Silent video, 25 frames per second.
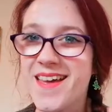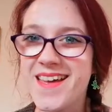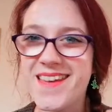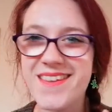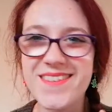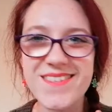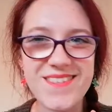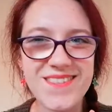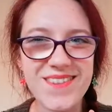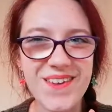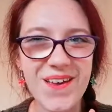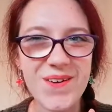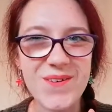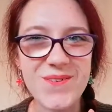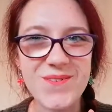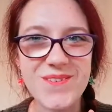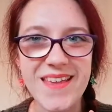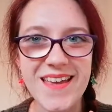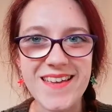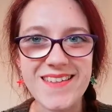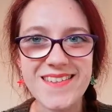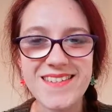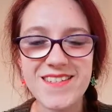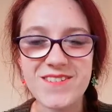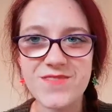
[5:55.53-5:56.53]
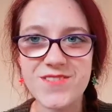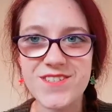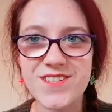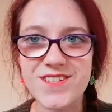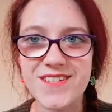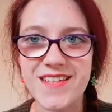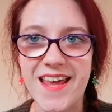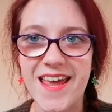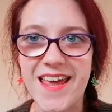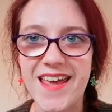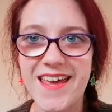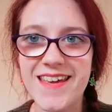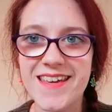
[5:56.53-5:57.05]
So that's it for
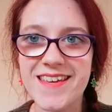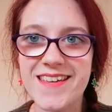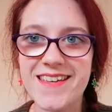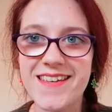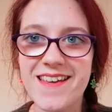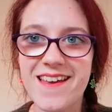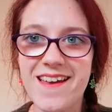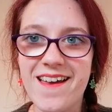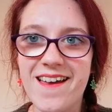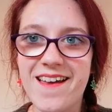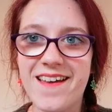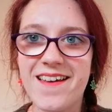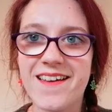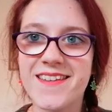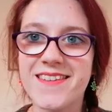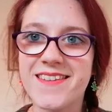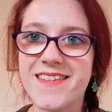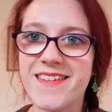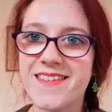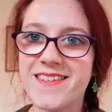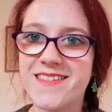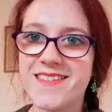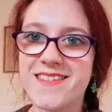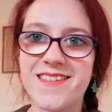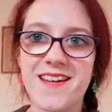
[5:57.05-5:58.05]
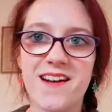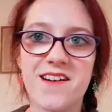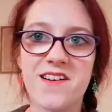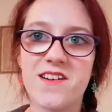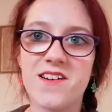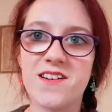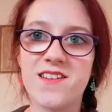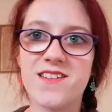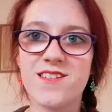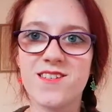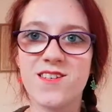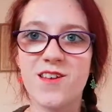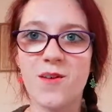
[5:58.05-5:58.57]
today. Uh, these
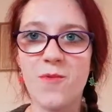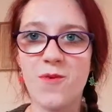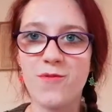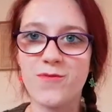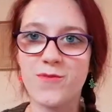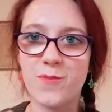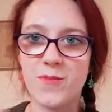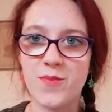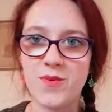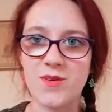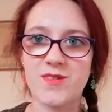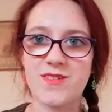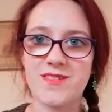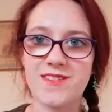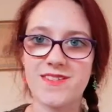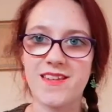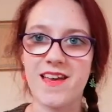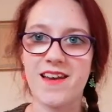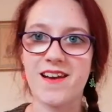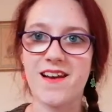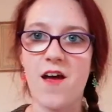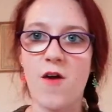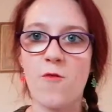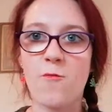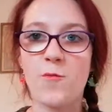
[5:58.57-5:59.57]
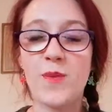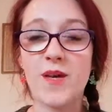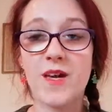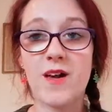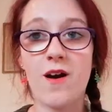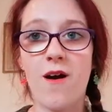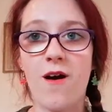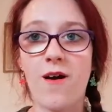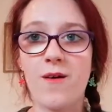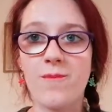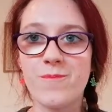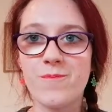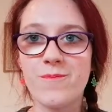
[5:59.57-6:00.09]
are some of the books that have
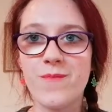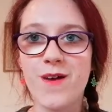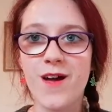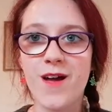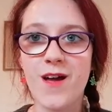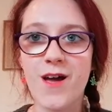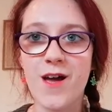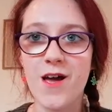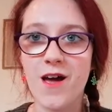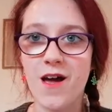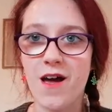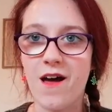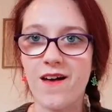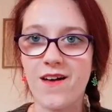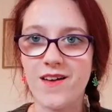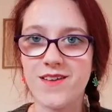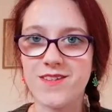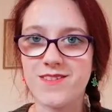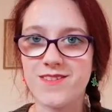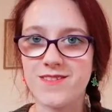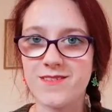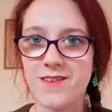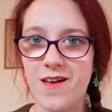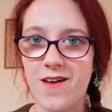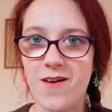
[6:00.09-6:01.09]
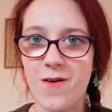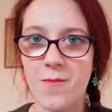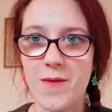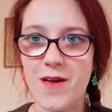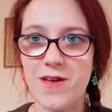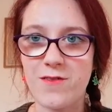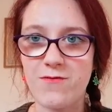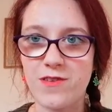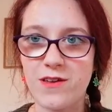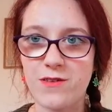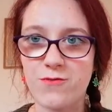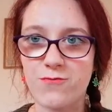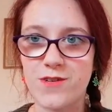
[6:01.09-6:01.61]
become uh, uh, my
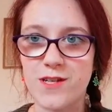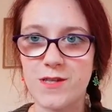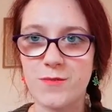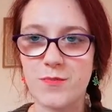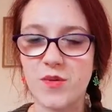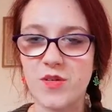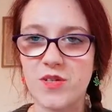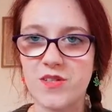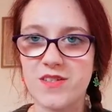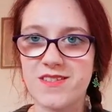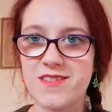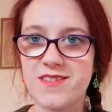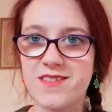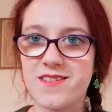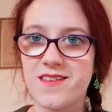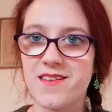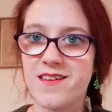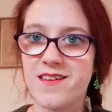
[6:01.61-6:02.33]
favorite books,